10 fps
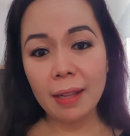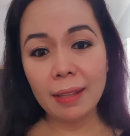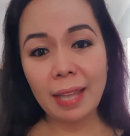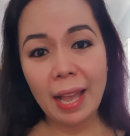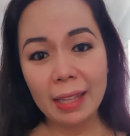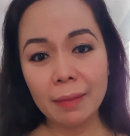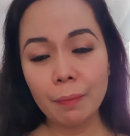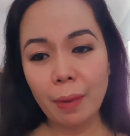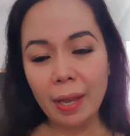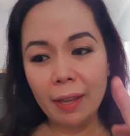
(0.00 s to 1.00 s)
that
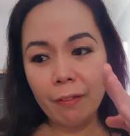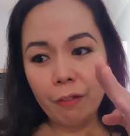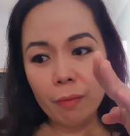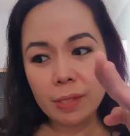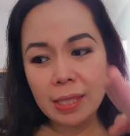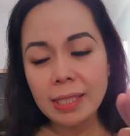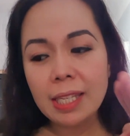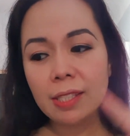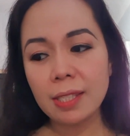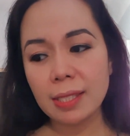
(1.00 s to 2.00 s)
my from
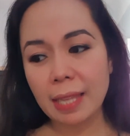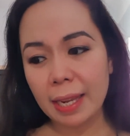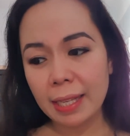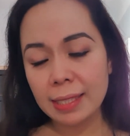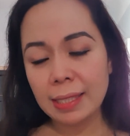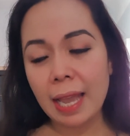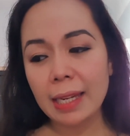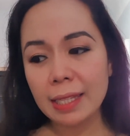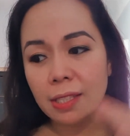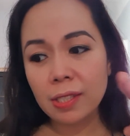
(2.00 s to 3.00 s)
sitting to standing,
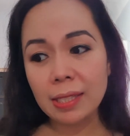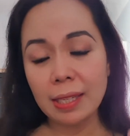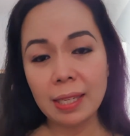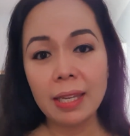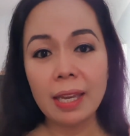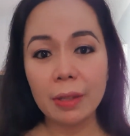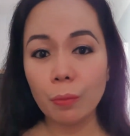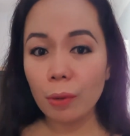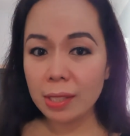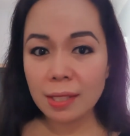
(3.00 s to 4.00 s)
standing to sitting, it
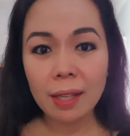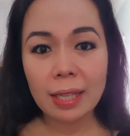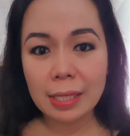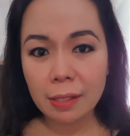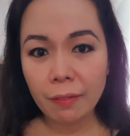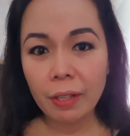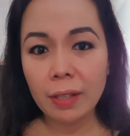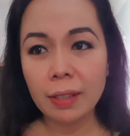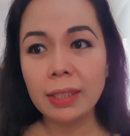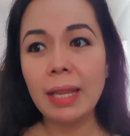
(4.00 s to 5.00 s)
was not as
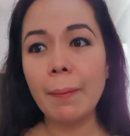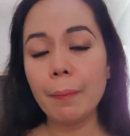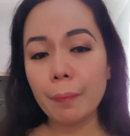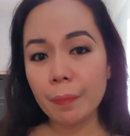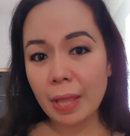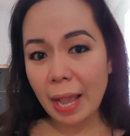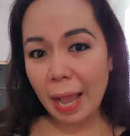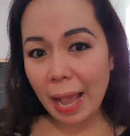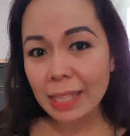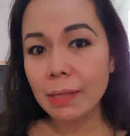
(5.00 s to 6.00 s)
difficult
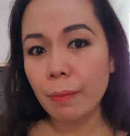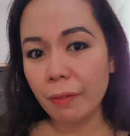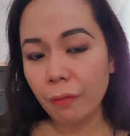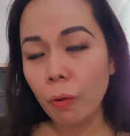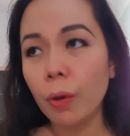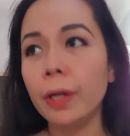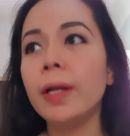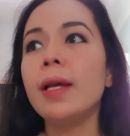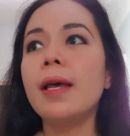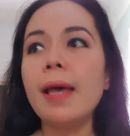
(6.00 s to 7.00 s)
as before,
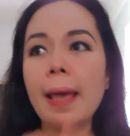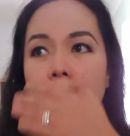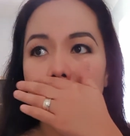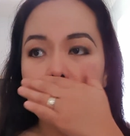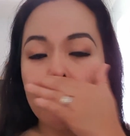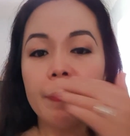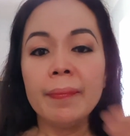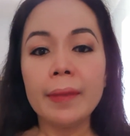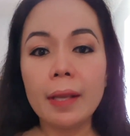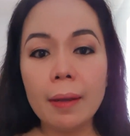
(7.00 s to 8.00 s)
and
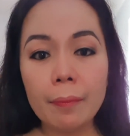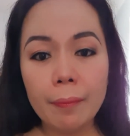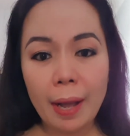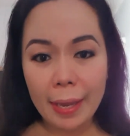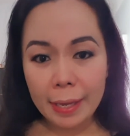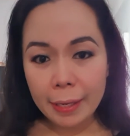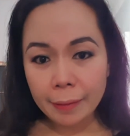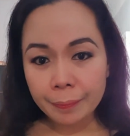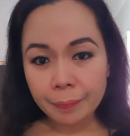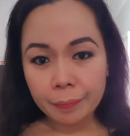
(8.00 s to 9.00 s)
my